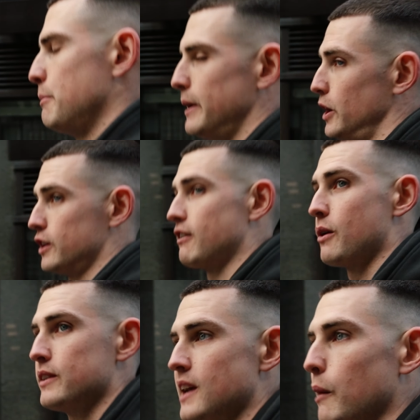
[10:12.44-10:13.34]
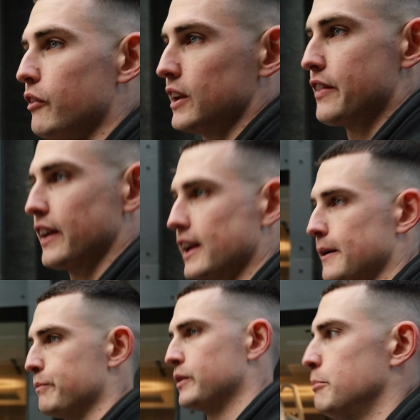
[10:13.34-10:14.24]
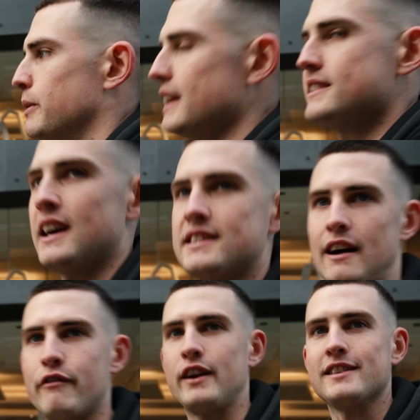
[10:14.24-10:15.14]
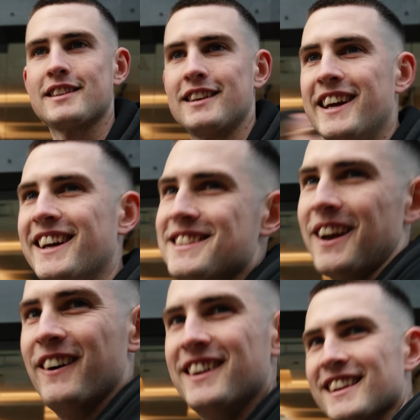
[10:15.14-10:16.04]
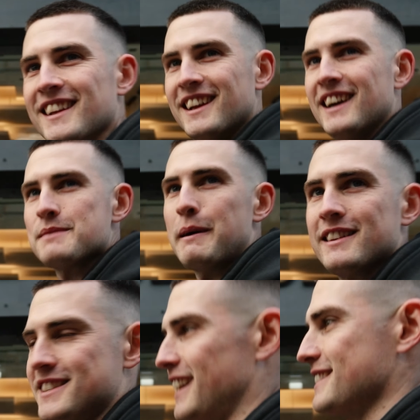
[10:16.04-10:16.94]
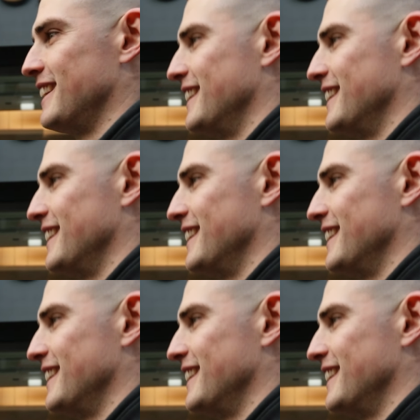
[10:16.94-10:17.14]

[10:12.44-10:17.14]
being on your own is helpful, I think. but it is nice to have friends. So it's a balancing act.